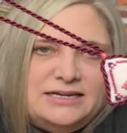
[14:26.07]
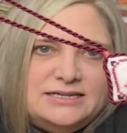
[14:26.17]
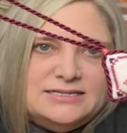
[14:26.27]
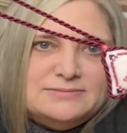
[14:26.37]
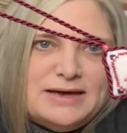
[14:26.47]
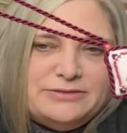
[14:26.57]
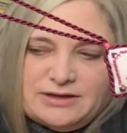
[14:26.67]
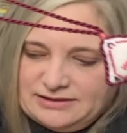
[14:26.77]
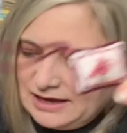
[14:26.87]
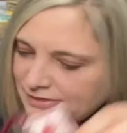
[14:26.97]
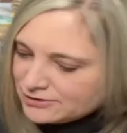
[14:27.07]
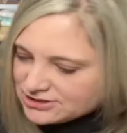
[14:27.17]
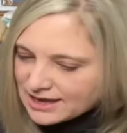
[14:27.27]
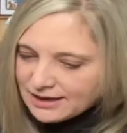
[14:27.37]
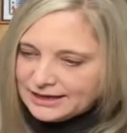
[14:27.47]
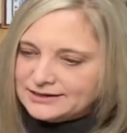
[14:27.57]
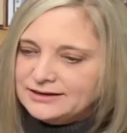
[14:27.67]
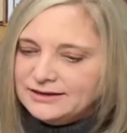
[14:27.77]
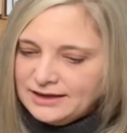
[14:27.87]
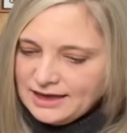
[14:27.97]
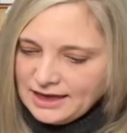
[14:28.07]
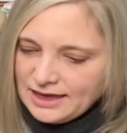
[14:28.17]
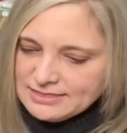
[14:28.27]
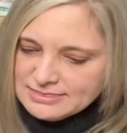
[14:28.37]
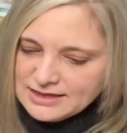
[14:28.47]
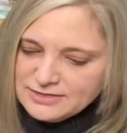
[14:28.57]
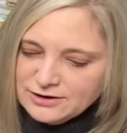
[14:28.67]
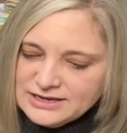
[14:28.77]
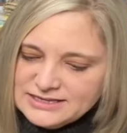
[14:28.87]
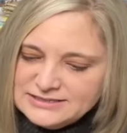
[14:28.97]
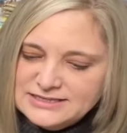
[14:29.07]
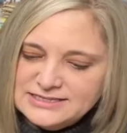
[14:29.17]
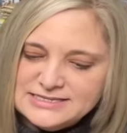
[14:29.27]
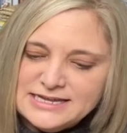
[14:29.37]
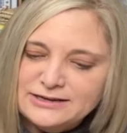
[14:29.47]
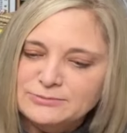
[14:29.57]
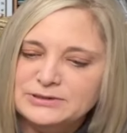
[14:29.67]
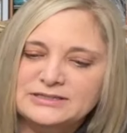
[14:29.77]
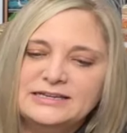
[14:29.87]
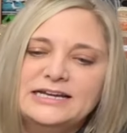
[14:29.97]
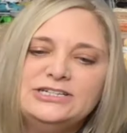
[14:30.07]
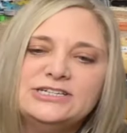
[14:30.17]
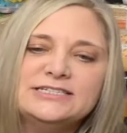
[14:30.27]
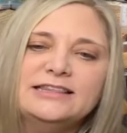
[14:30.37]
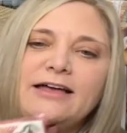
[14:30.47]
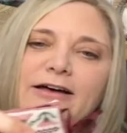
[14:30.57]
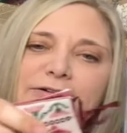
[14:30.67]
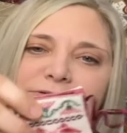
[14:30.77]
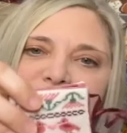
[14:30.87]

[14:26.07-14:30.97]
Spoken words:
in his mouth on the other side. And then there is this needle book that I just love.